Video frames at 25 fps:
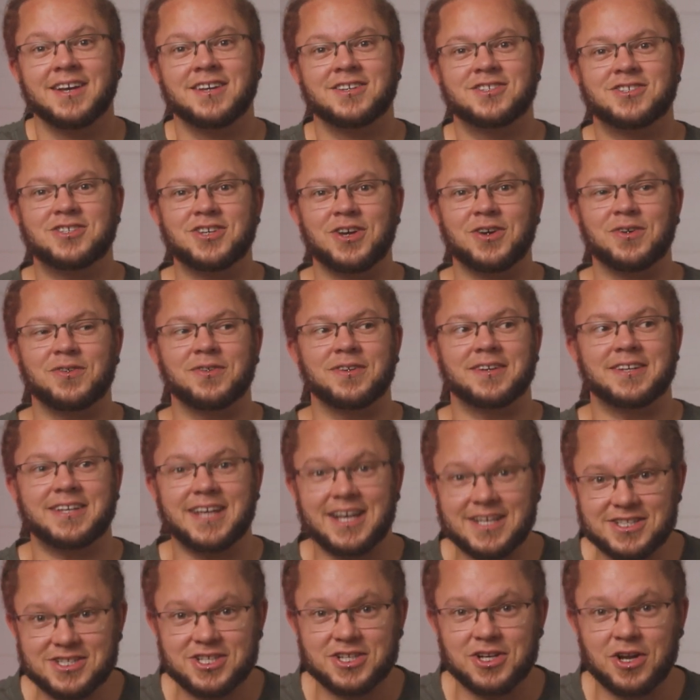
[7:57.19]
So
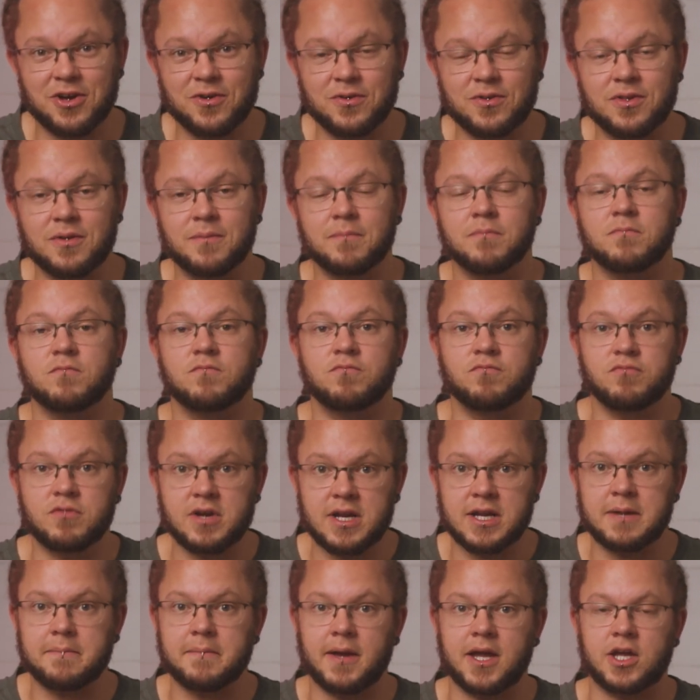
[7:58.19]
get to know them,
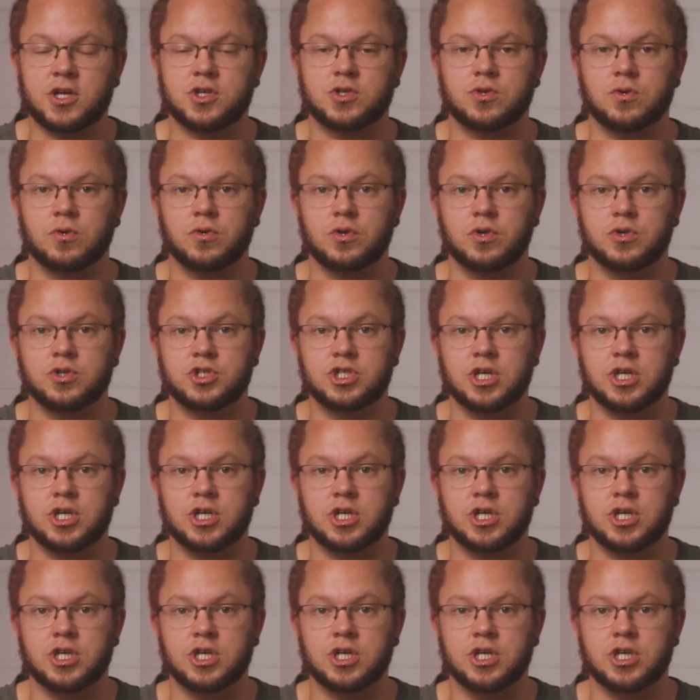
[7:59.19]
really make sure you